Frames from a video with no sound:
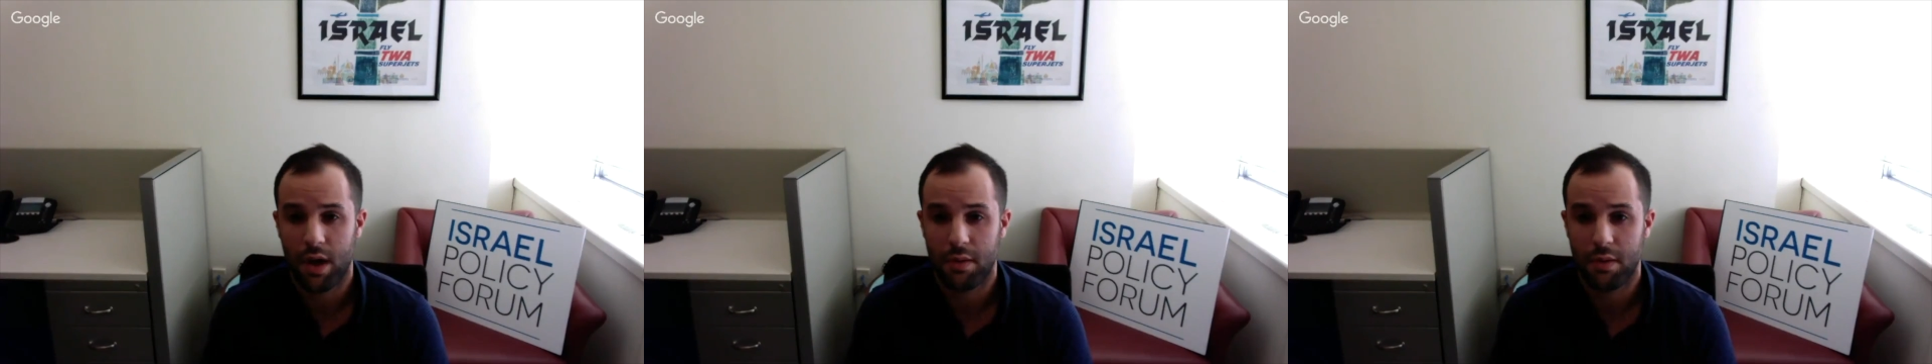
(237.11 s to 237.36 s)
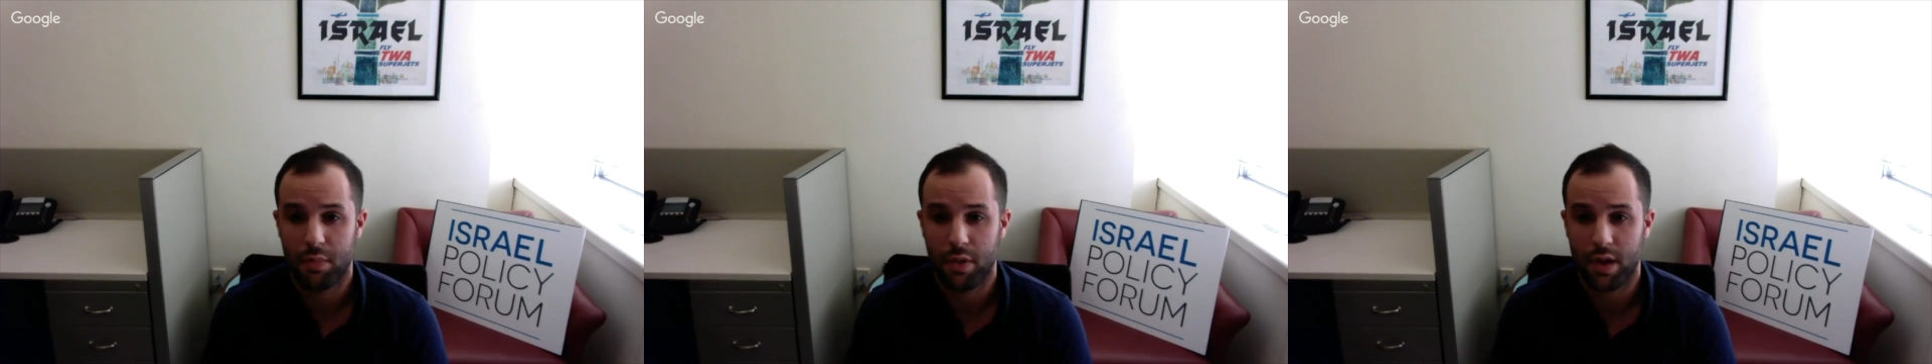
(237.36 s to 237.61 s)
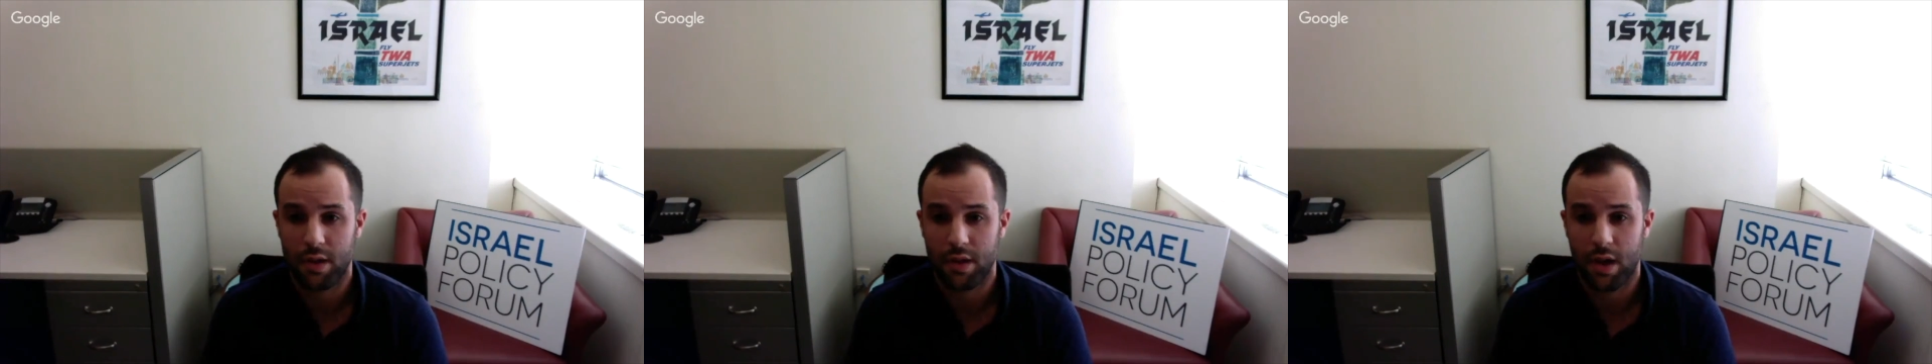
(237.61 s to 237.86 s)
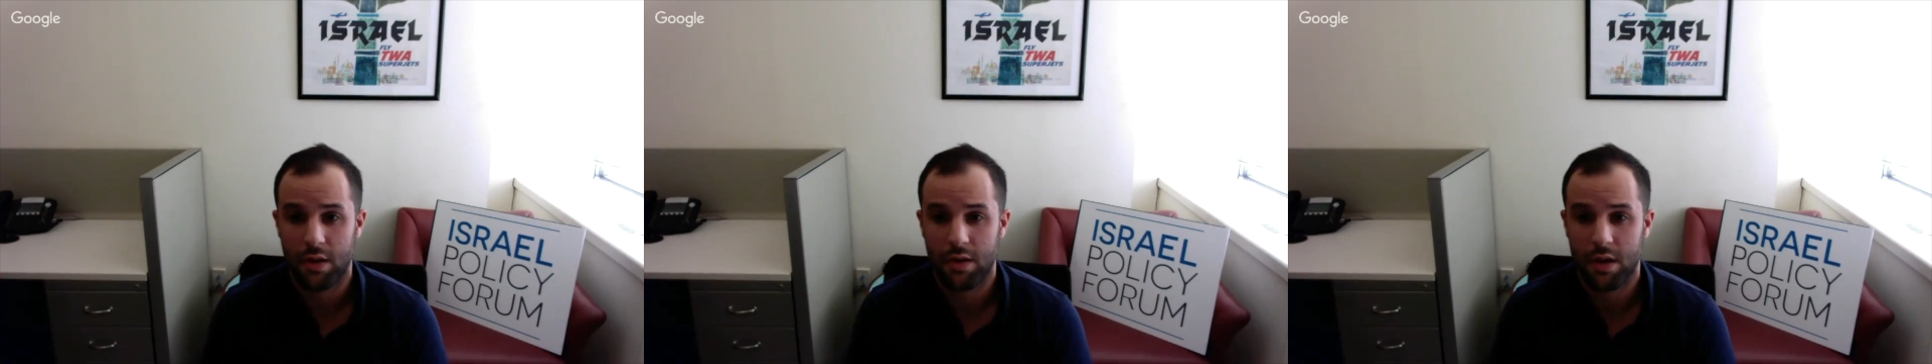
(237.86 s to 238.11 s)
bringing
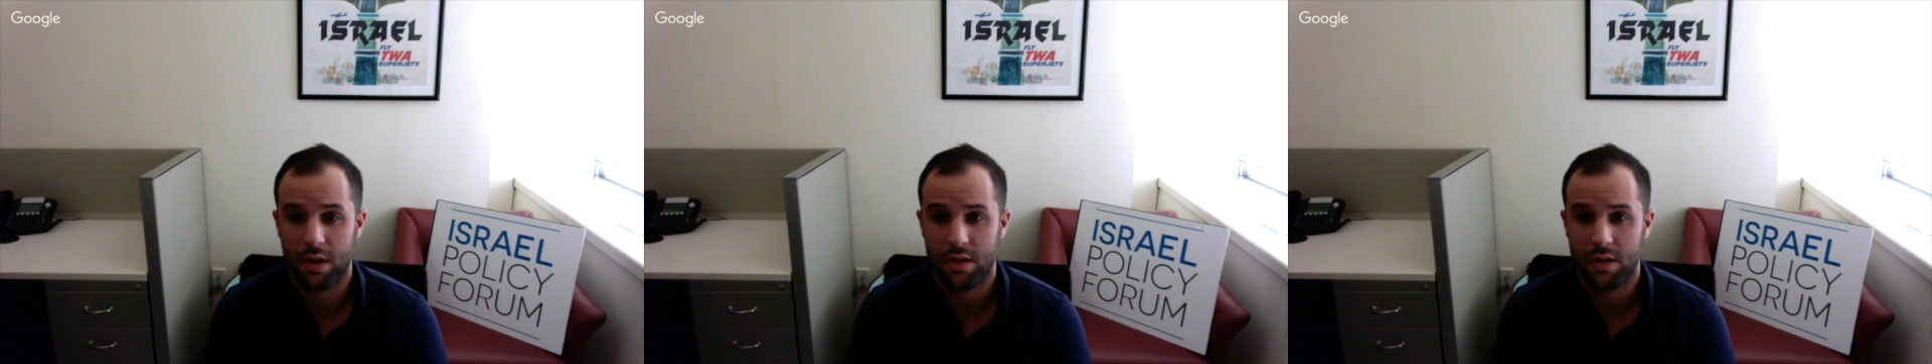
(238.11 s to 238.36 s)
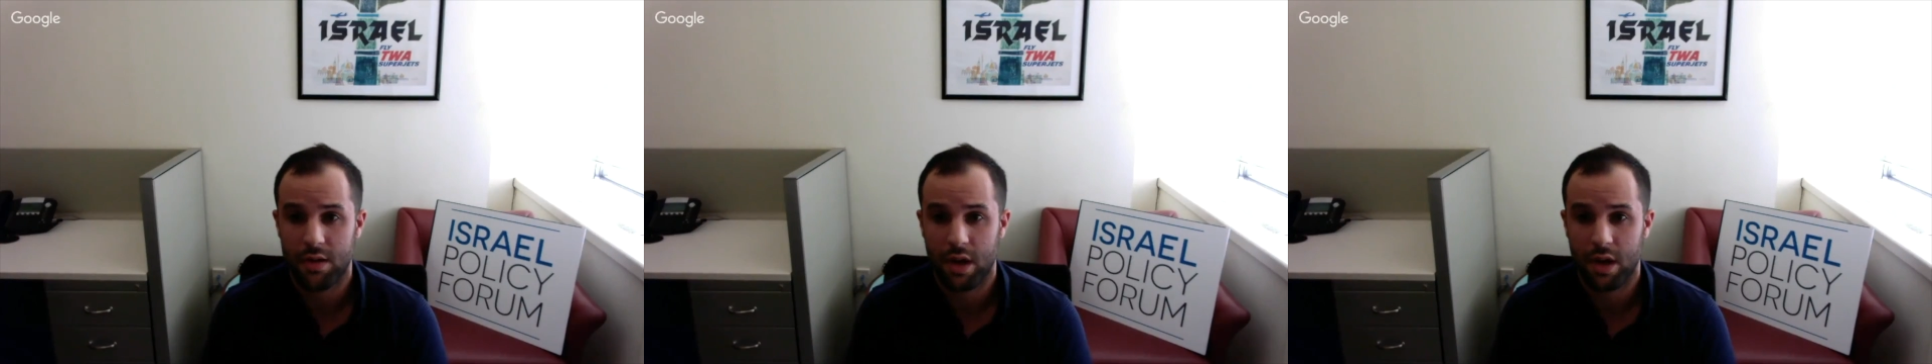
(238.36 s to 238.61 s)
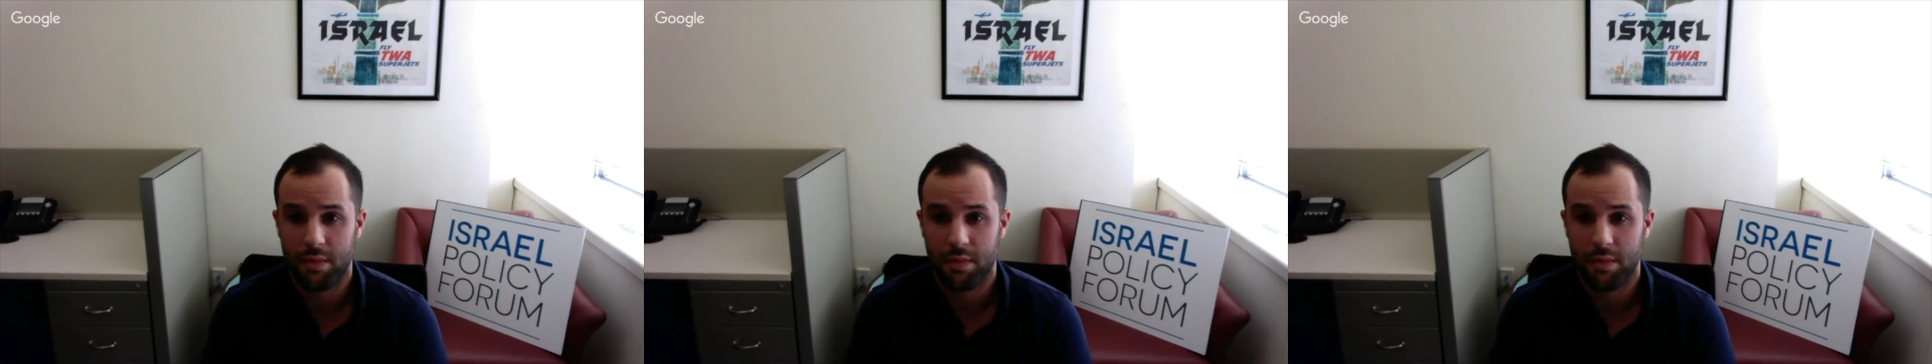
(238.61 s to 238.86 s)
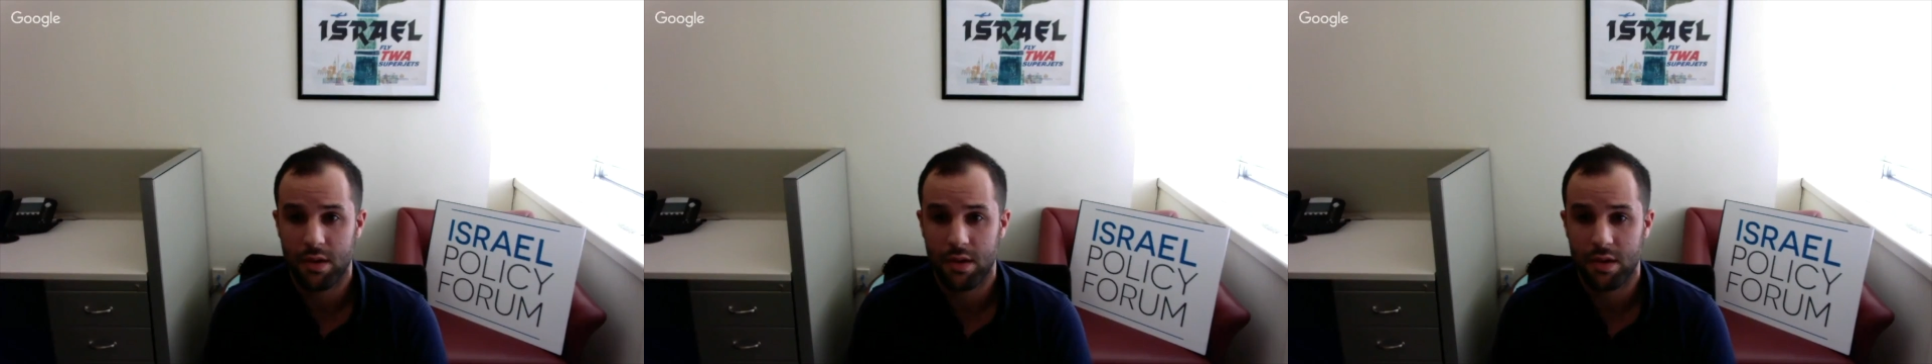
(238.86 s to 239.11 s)
down this government
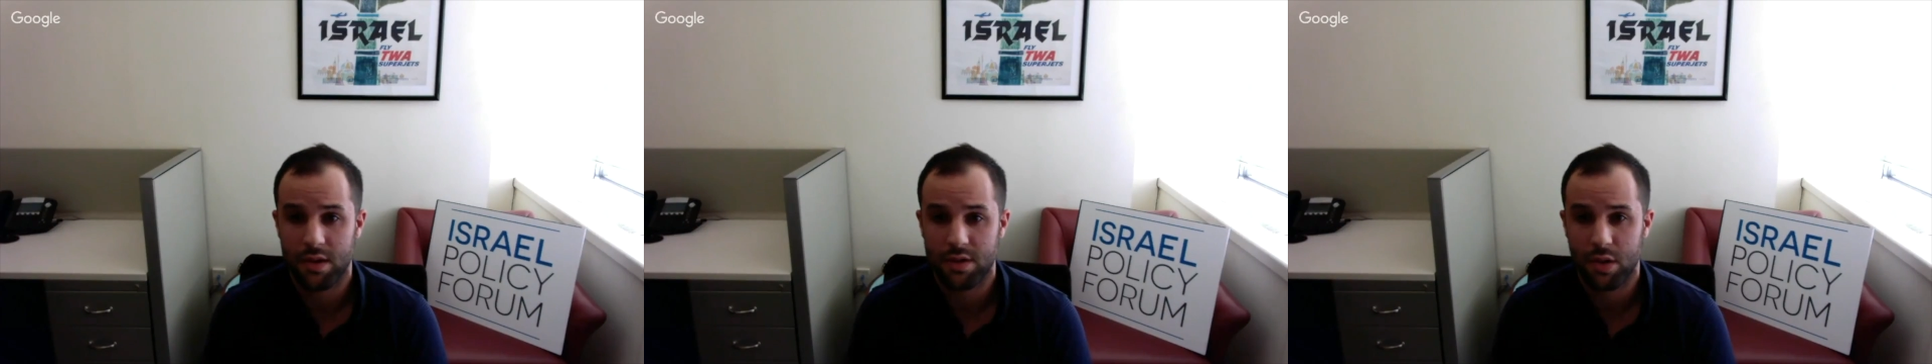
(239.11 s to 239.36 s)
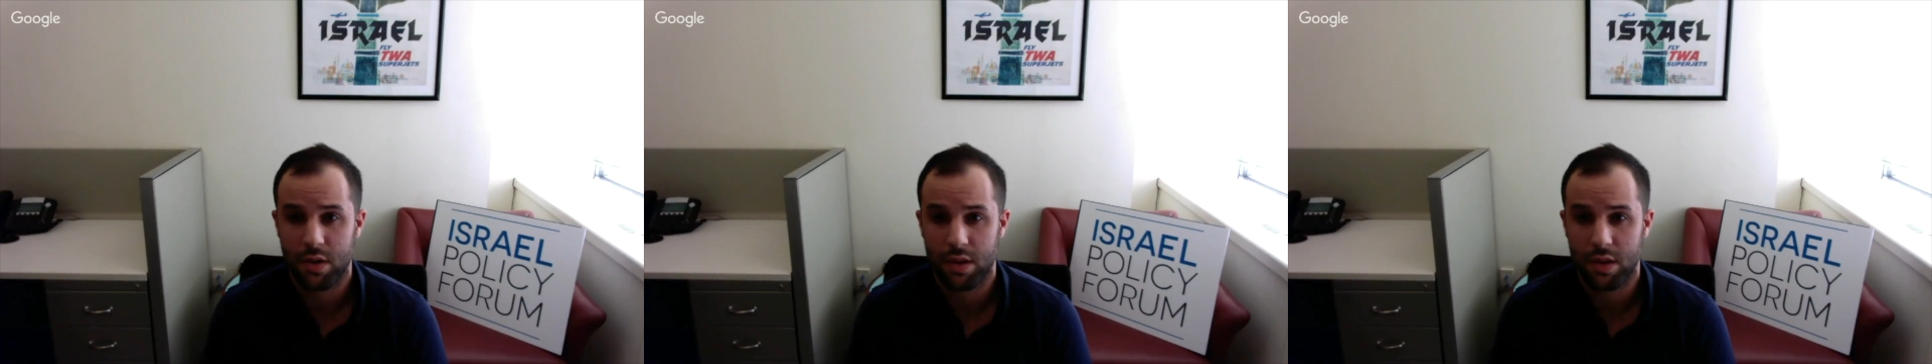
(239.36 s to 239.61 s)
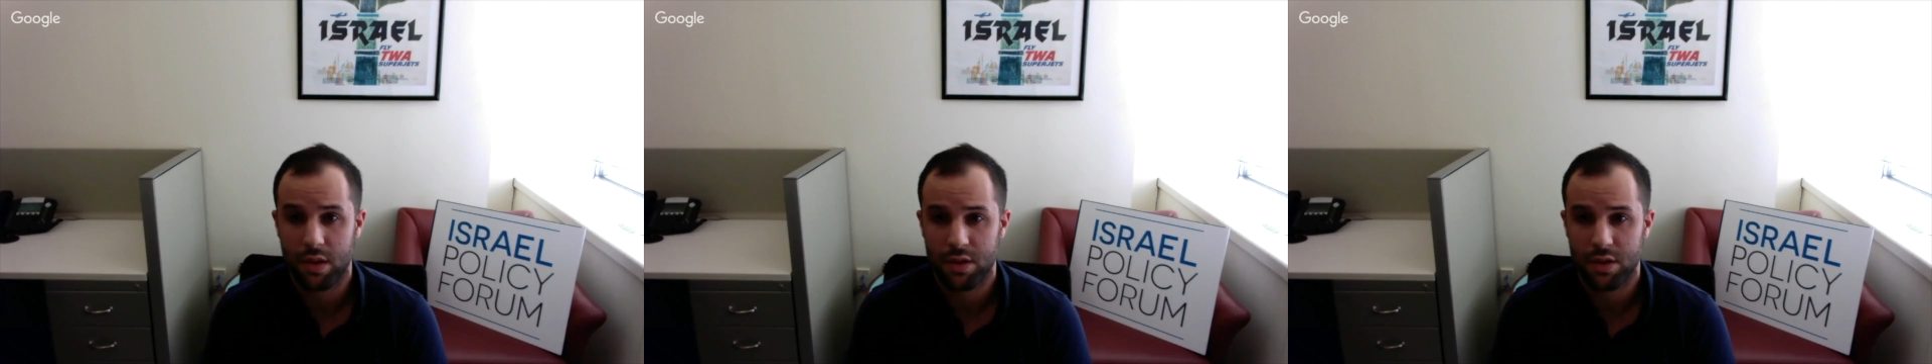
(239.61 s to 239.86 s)
and this coalition?